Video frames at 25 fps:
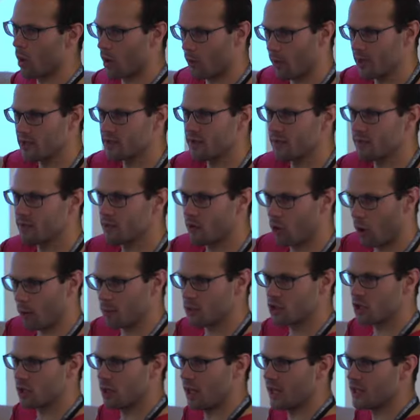aggressive
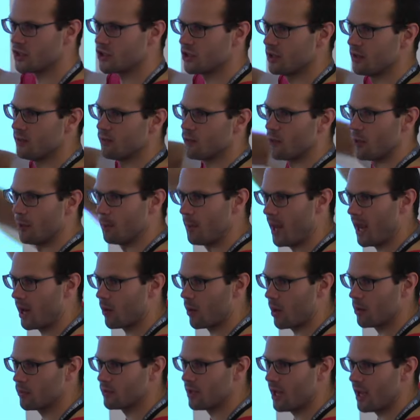garbage collection for the
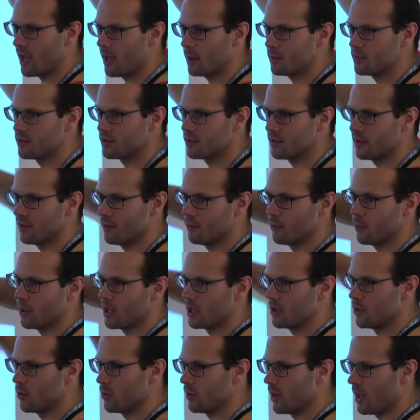background tabs if we
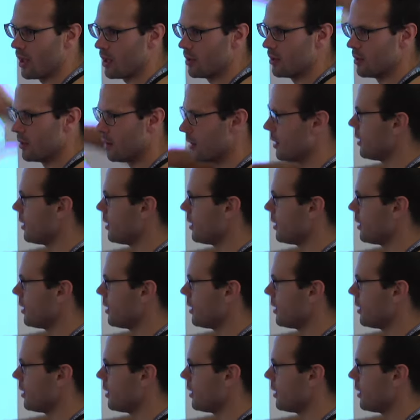can do that